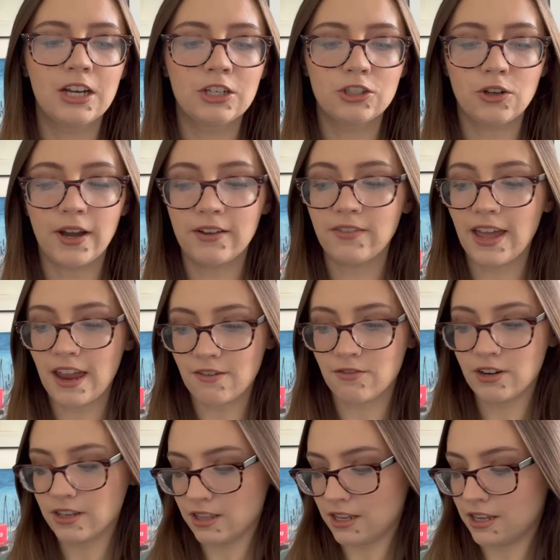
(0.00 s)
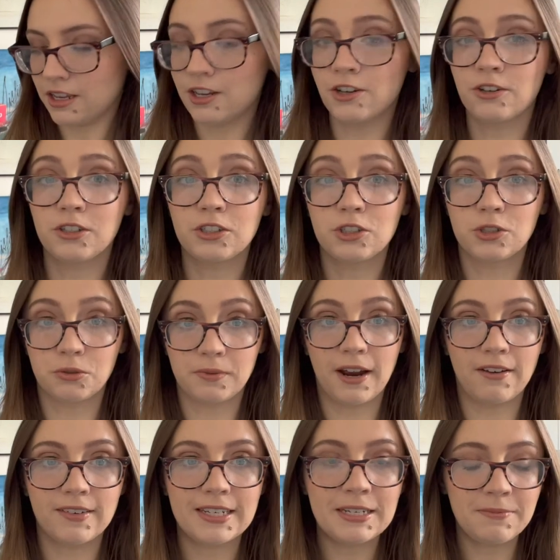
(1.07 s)
So I have everything here
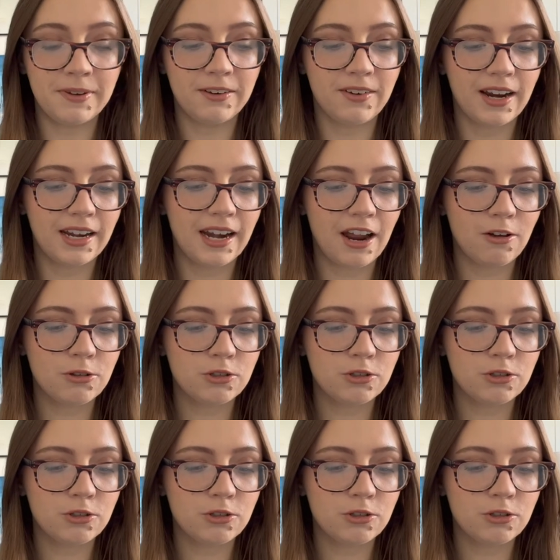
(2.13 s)
surrounding me right now,